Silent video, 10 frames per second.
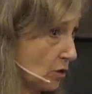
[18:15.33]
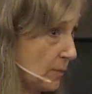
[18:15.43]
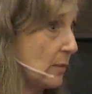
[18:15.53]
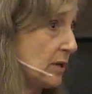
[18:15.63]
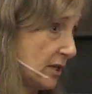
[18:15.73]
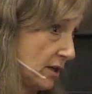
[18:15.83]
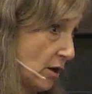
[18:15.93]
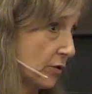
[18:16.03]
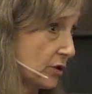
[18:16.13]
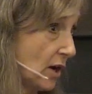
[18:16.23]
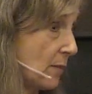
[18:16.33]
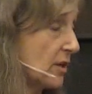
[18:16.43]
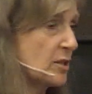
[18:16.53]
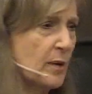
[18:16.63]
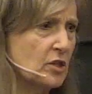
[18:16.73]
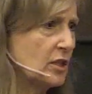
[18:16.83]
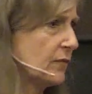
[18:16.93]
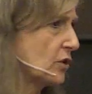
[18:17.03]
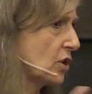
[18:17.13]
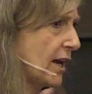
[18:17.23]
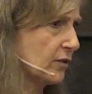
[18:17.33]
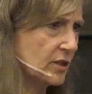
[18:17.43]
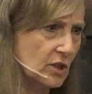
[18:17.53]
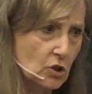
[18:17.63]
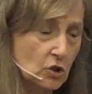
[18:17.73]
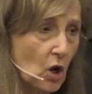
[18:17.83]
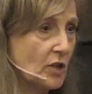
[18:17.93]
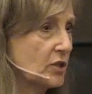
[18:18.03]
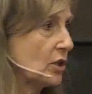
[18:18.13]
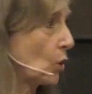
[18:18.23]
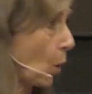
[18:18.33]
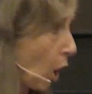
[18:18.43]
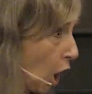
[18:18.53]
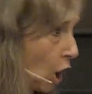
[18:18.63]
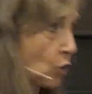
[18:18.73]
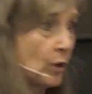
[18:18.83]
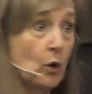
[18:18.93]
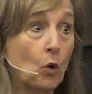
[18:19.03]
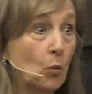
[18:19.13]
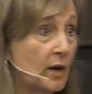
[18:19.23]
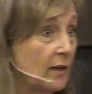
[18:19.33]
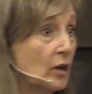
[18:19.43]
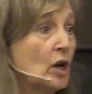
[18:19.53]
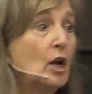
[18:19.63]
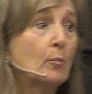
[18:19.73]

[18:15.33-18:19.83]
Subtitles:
maybe in another time, especially if the child is exhausted or hungry or whatever.